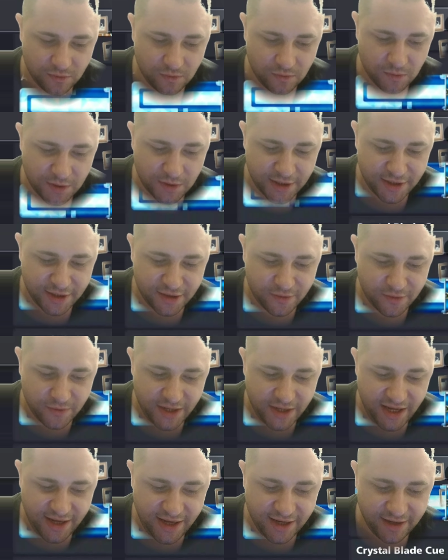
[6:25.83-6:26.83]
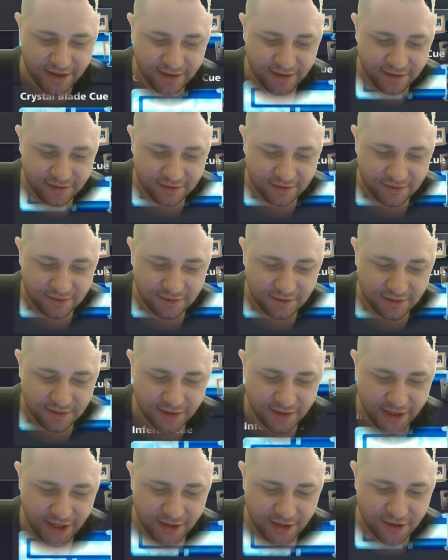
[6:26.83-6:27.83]
1 away,
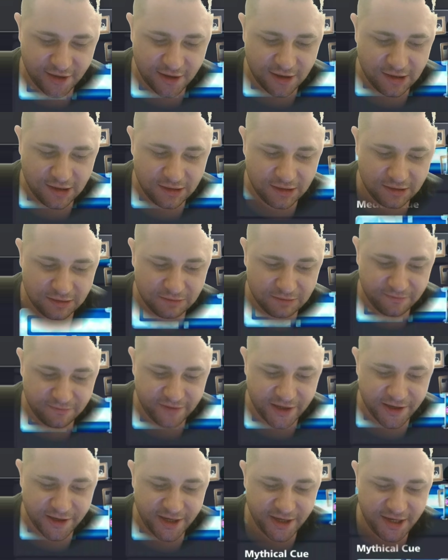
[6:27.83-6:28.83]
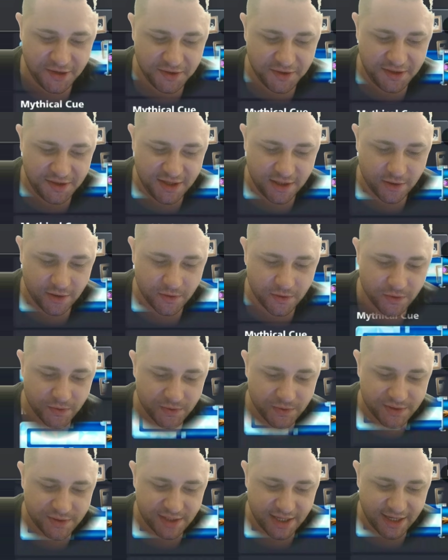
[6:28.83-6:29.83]
and all very good
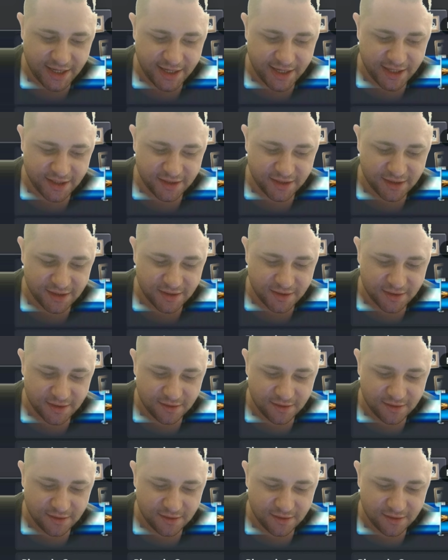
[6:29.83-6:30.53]
Qs, and